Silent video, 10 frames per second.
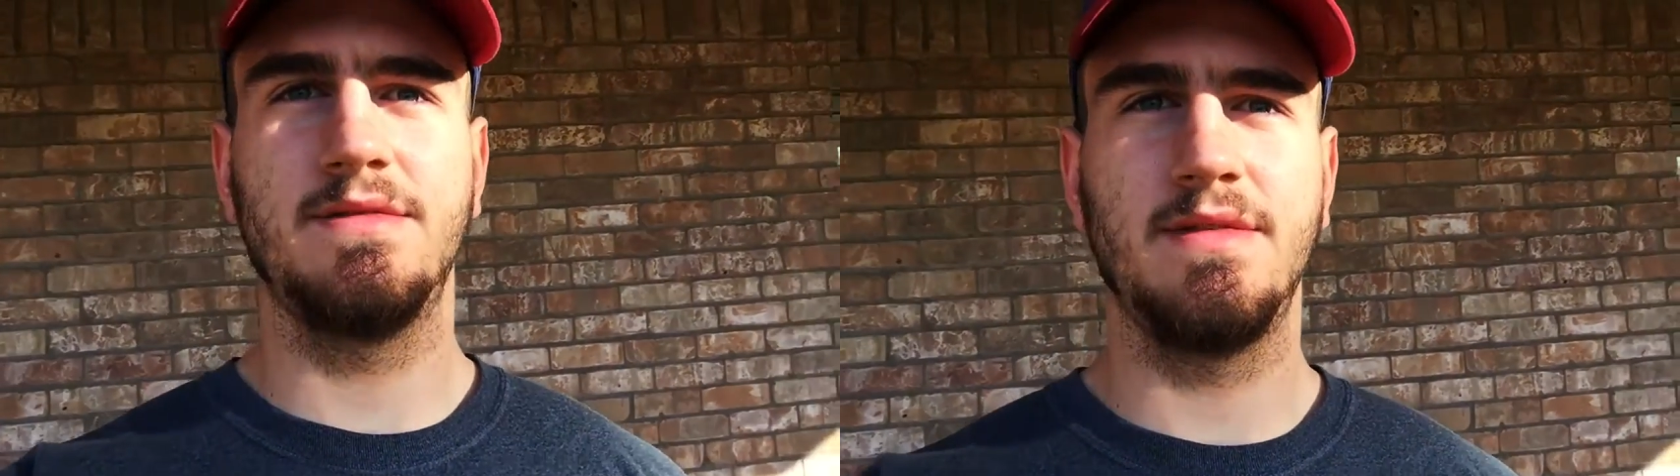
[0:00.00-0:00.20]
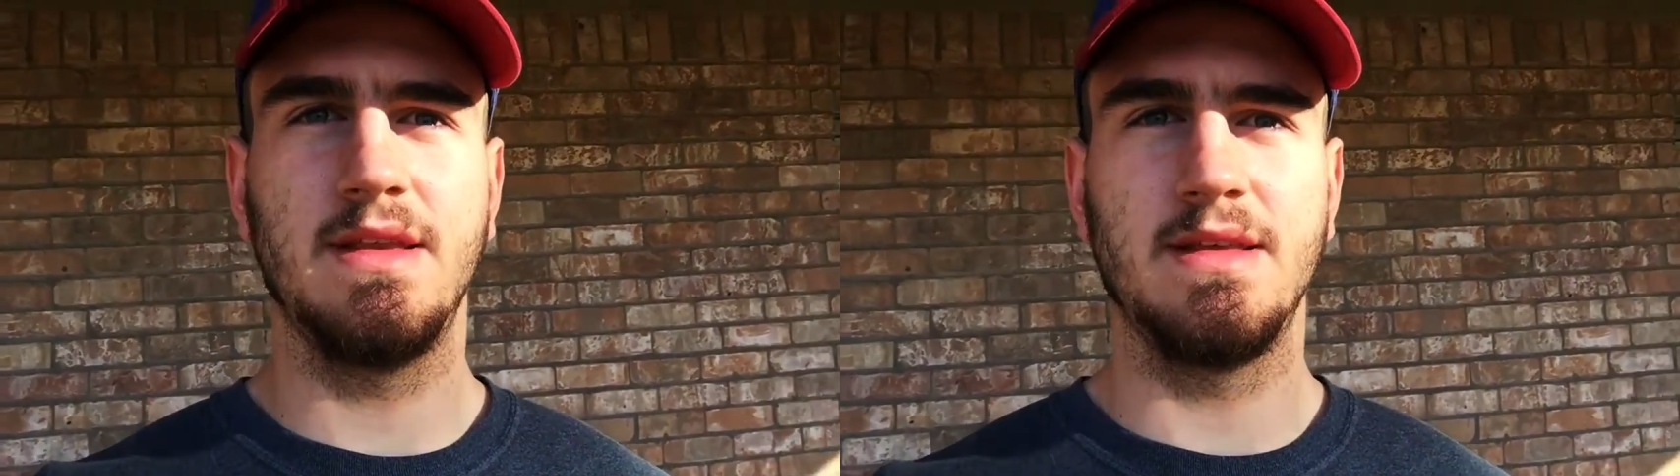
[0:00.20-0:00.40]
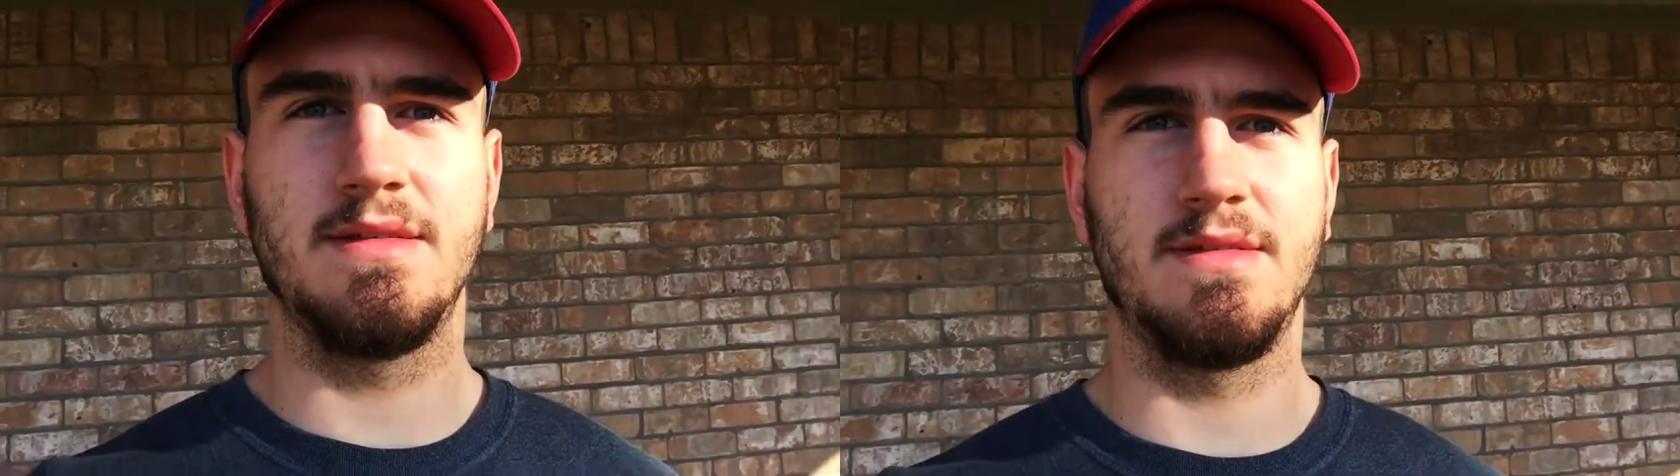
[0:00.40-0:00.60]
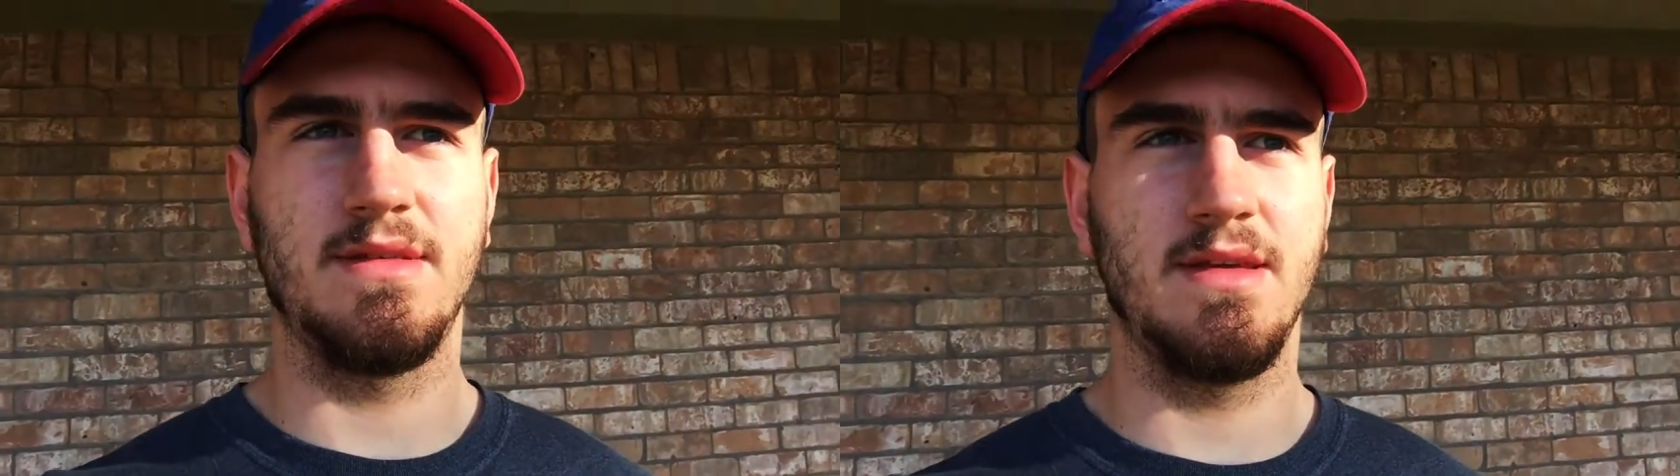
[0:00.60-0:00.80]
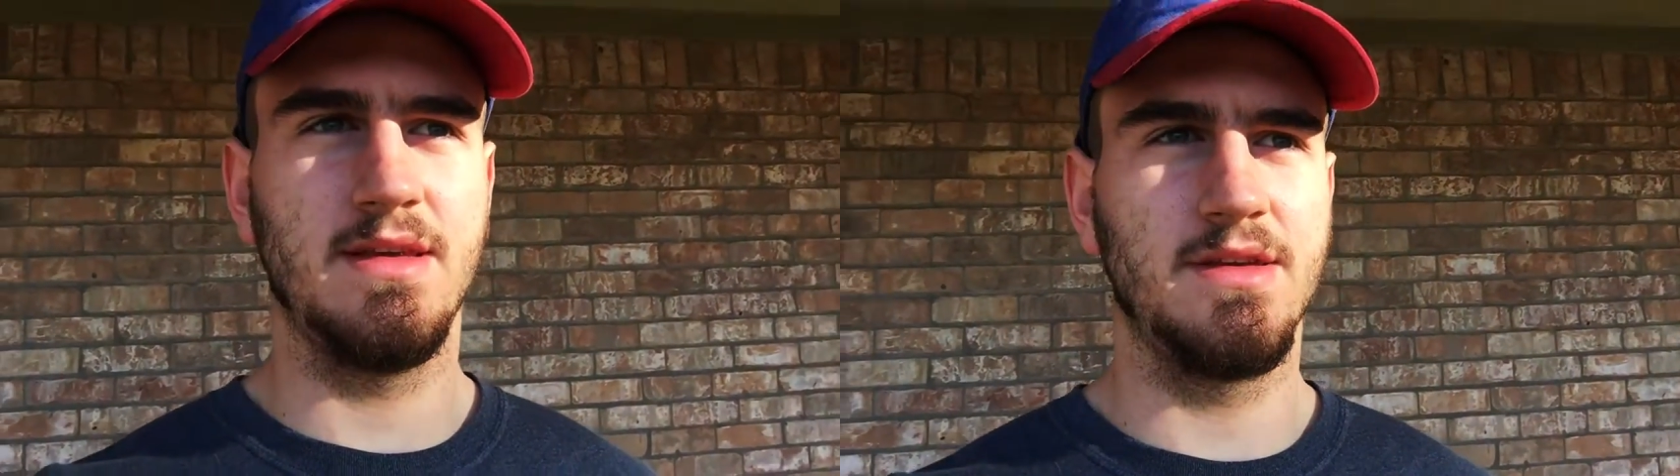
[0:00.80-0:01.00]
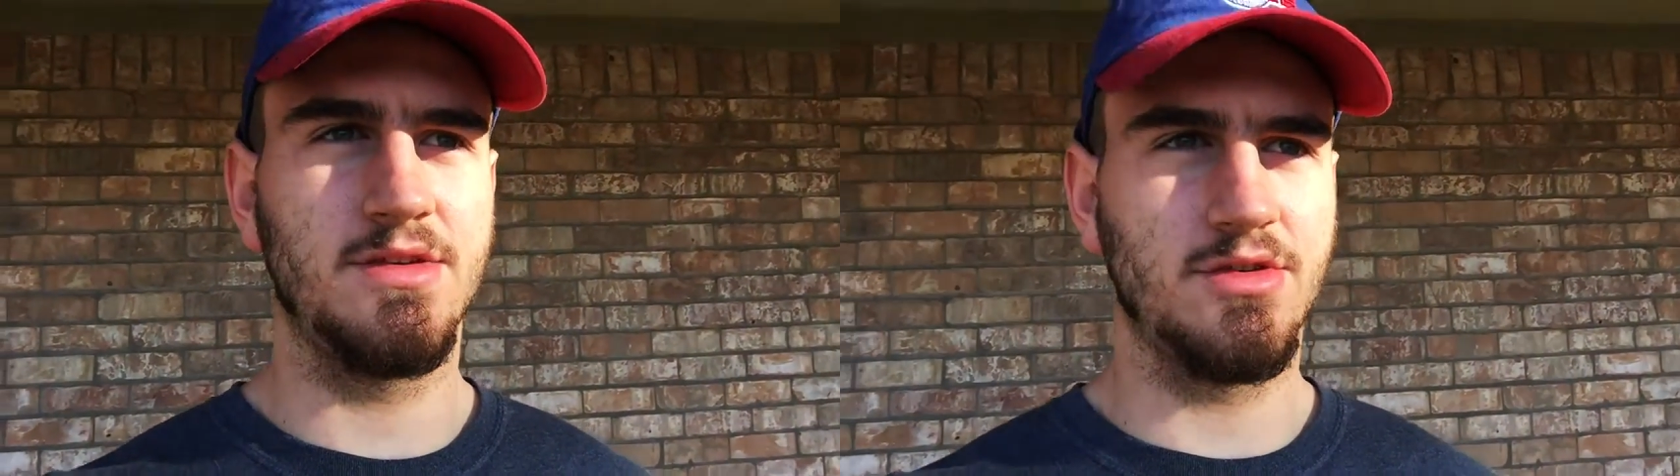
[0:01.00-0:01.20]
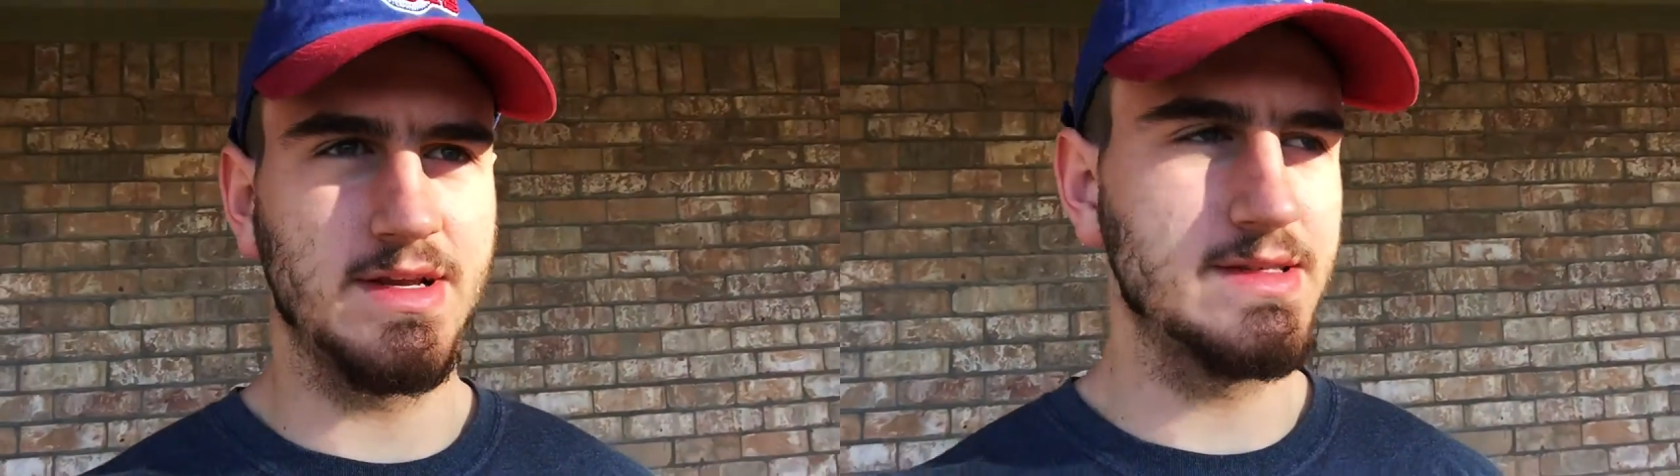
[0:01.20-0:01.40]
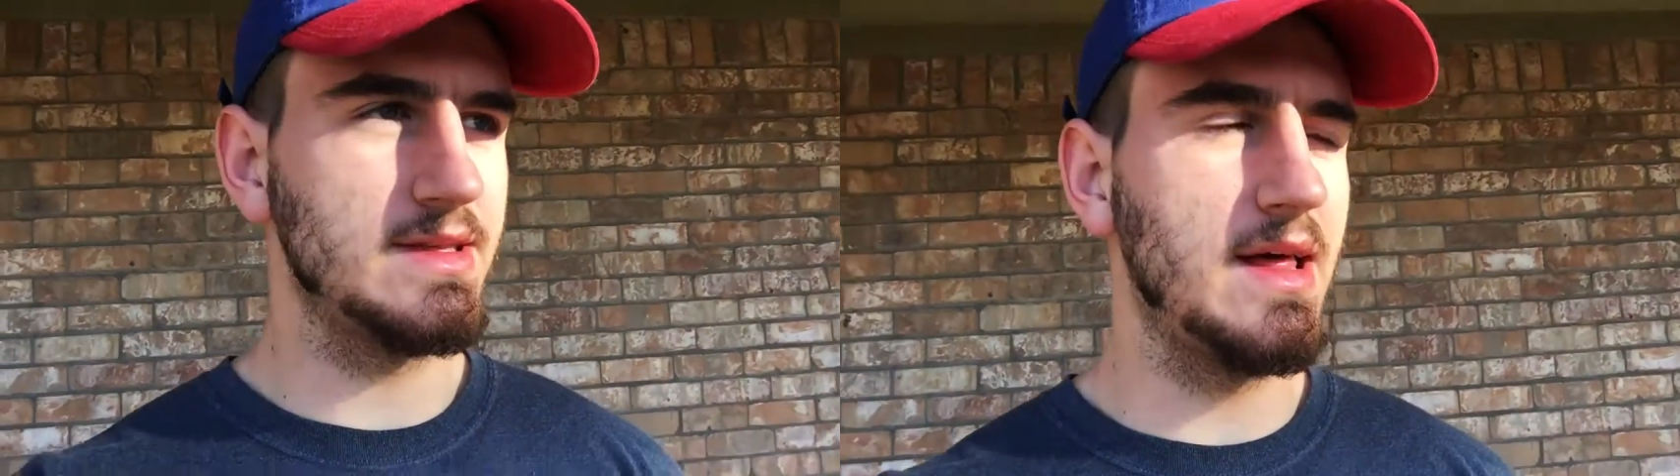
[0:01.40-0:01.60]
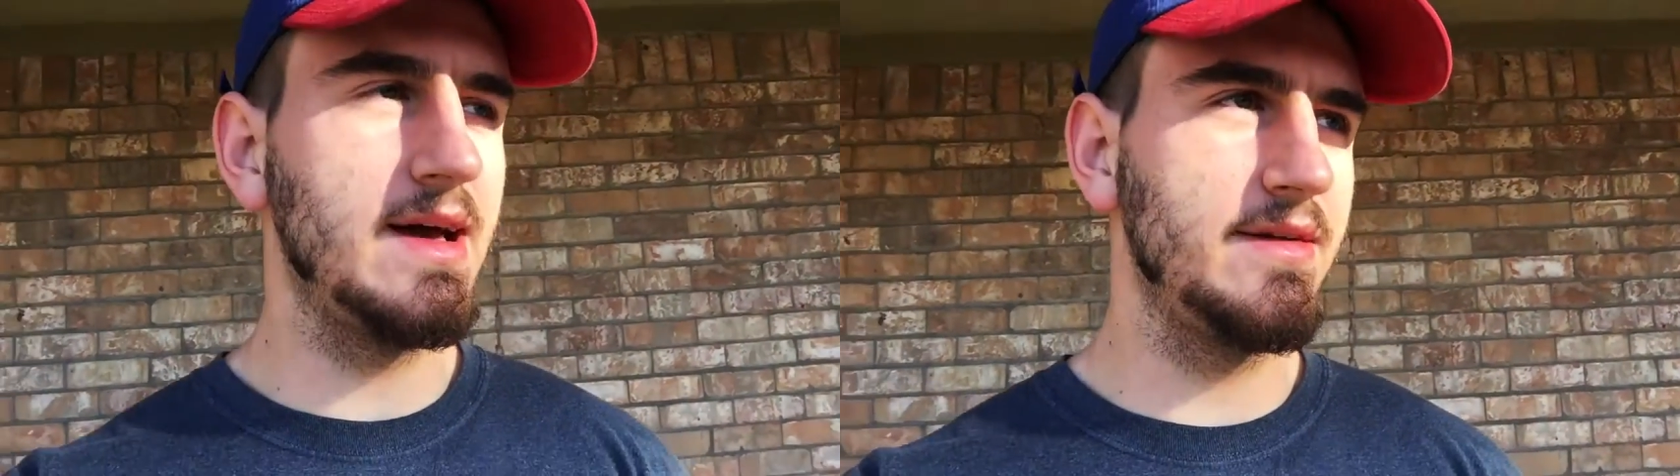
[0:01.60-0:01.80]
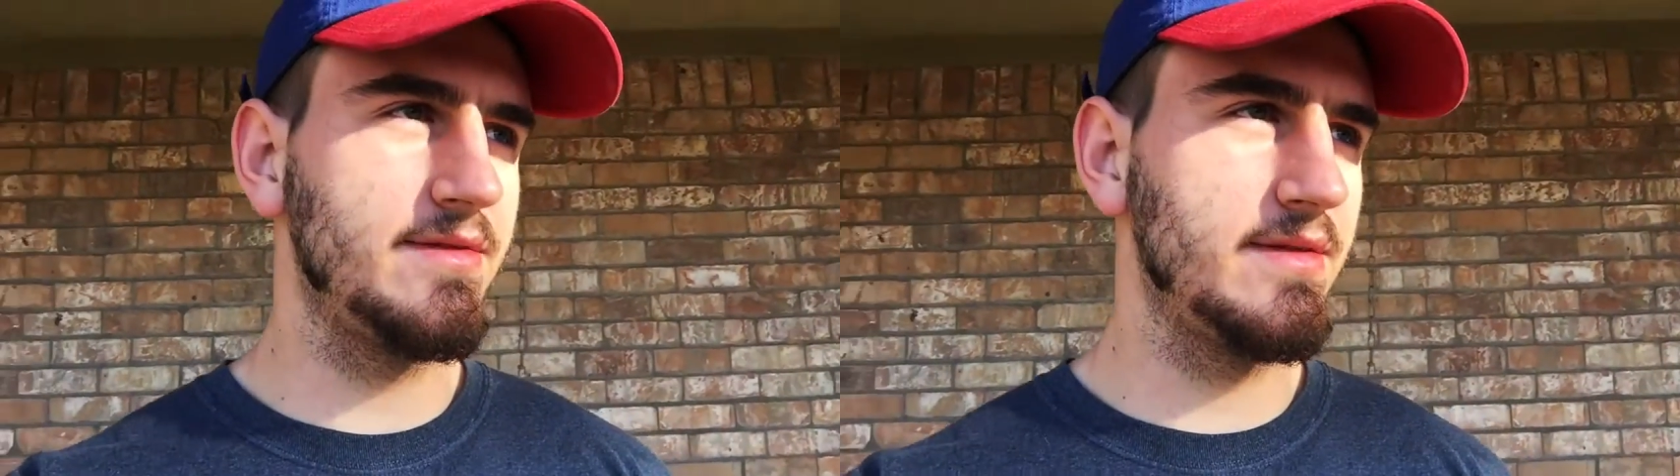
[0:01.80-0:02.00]
fitness industry's
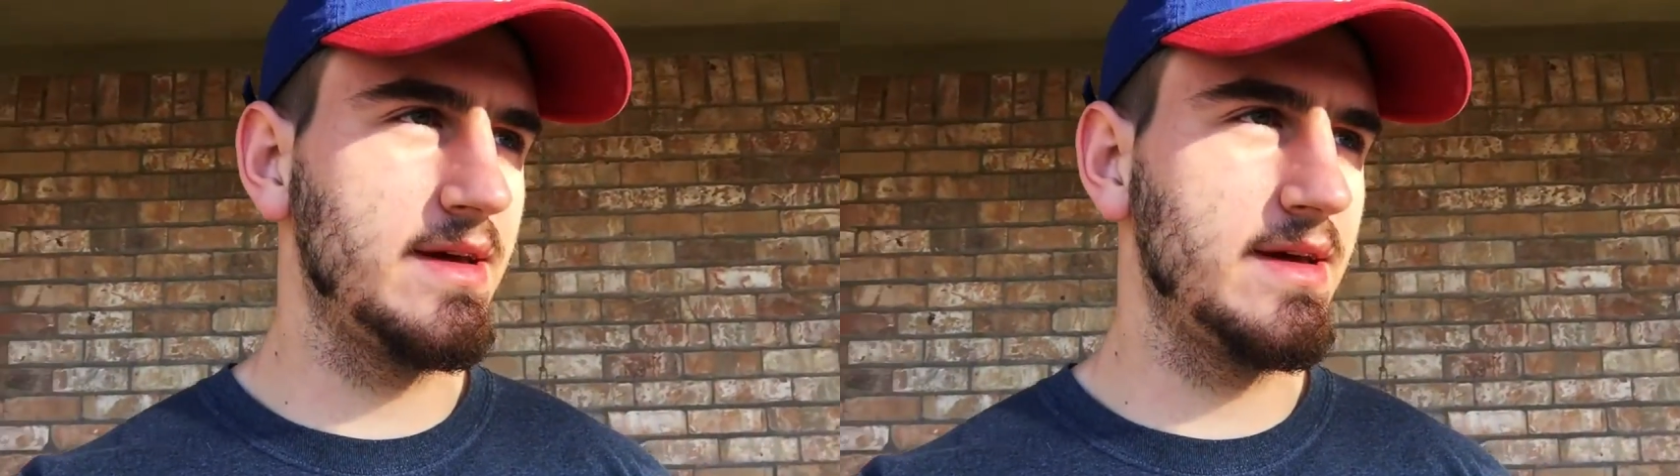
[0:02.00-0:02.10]
life,